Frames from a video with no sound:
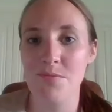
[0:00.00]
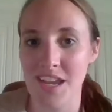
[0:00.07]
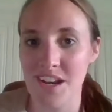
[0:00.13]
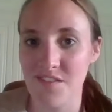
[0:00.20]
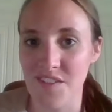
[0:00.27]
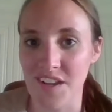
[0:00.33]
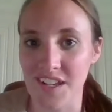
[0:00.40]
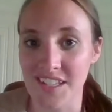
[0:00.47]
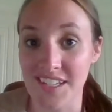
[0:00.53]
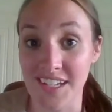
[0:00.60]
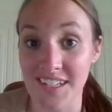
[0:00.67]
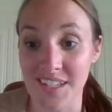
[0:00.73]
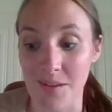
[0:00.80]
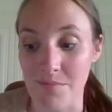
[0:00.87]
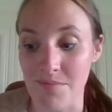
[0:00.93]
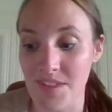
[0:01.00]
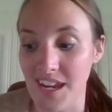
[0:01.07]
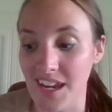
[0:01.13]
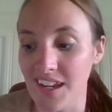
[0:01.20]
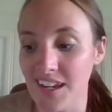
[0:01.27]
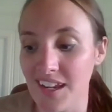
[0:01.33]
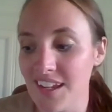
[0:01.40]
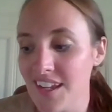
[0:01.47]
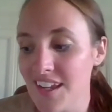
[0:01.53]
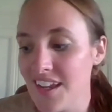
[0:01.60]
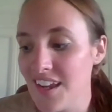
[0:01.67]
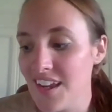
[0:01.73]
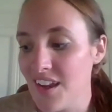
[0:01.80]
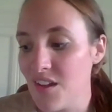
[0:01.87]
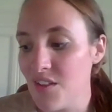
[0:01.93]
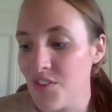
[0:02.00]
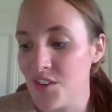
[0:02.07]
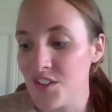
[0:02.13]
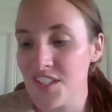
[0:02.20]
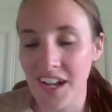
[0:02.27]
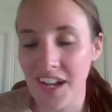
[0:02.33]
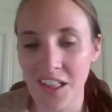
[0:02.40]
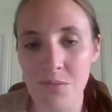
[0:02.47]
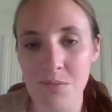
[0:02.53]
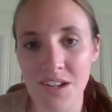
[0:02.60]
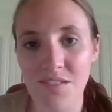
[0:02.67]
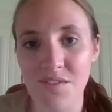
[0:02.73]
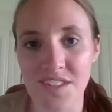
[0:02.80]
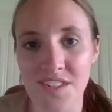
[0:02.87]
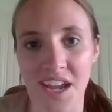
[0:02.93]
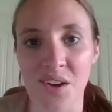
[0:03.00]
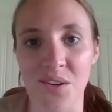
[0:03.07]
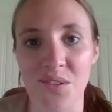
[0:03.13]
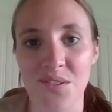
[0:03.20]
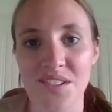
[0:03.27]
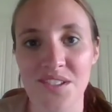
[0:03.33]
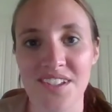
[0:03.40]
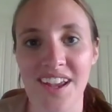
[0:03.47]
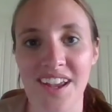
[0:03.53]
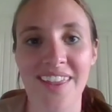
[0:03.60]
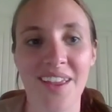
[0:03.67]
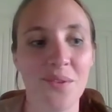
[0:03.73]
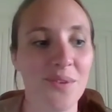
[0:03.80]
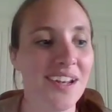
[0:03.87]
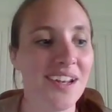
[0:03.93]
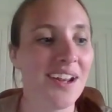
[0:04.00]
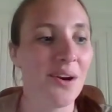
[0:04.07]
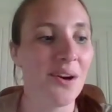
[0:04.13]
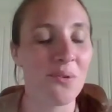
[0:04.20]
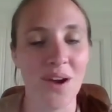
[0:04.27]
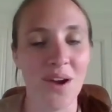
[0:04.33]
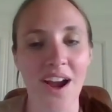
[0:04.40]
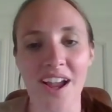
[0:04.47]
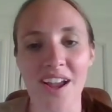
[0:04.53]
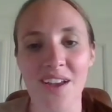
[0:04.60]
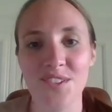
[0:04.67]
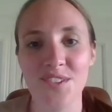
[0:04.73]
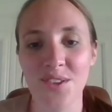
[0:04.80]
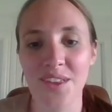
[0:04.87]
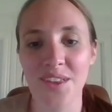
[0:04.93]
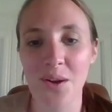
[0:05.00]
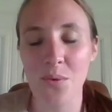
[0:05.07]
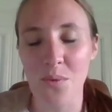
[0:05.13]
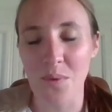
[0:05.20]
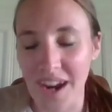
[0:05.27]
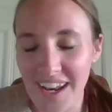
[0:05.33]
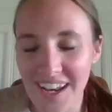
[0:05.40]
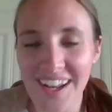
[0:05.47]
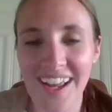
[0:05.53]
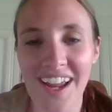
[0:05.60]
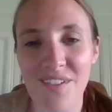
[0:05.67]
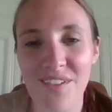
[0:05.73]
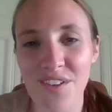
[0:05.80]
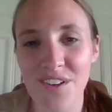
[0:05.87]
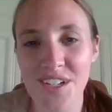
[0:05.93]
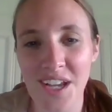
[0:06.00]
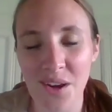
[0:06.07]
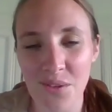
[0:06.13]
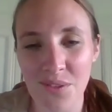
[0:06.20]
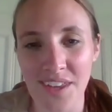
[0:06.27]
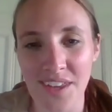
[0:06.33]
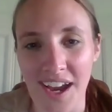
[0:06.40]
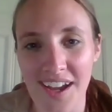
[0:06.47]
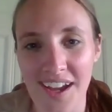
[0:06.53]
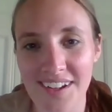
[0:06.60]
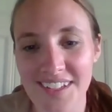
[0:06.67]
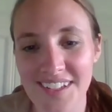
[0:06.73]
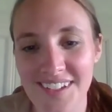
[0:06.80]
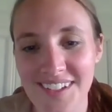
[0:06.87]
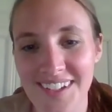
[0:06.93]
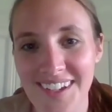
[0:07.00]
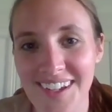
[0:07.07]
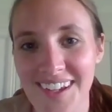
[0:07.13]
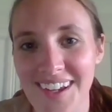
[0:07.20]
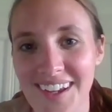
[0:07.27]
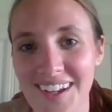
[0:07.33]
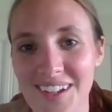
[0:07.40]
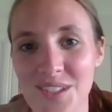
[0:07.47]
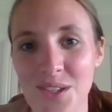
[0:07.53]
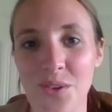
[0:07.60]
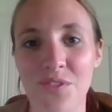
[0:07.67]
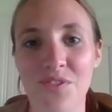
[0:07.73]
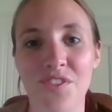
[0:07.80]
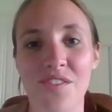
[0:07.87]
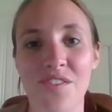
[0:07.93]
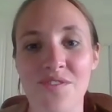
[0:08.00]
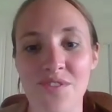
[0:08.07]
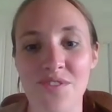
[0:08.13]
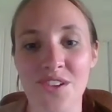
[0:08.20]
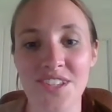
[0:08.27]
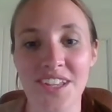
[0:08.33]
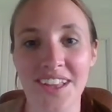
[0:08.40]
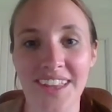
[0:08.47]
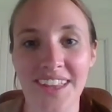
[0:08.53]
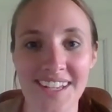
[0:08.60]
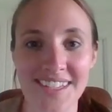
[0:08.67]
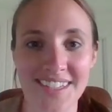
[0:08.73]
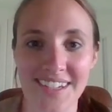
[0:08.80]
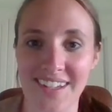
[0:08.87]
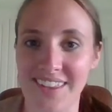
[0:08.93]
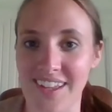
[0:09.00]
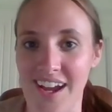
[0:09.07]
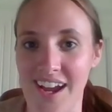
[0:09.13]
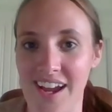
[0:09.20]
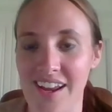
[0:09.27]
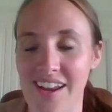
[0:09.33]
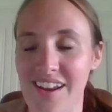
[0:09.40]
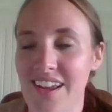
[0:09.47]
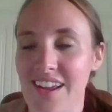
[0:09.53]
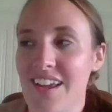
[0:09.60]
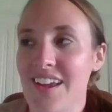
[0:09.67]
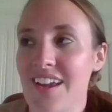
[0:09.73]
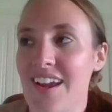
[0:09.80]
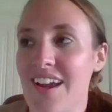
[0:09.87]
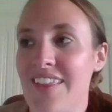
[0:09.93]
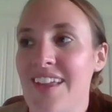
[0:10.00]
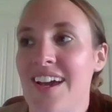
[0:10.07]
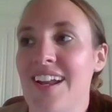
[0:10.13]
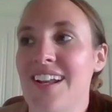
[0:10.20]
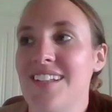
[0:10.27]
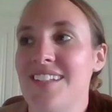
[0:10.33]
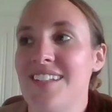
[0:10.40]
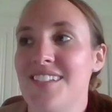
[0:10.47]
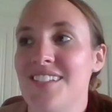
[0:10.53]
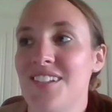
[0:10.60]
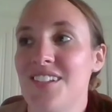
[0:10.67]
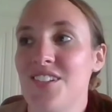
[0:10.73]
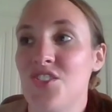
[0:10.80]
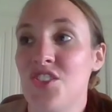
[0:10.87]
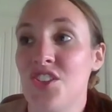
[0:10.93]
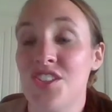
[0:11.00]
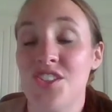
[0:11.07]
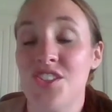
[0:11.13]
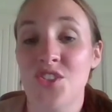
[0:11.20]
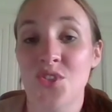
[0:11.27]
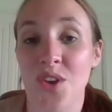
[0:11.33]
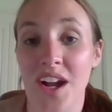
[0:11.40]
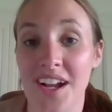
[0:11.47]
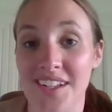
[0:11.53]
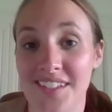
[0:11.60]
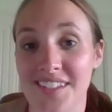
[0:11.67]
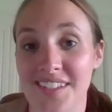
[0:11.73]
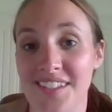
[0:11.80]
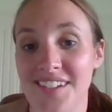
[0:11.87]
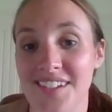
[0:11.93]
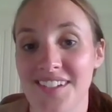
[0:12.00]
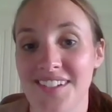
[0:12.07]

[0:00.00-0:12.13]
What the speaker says: manifesting something, there's an element of doubt. And then when it arrives, you're like, why did I ever doubt that? So there's a lesson in that, and that it's just trust,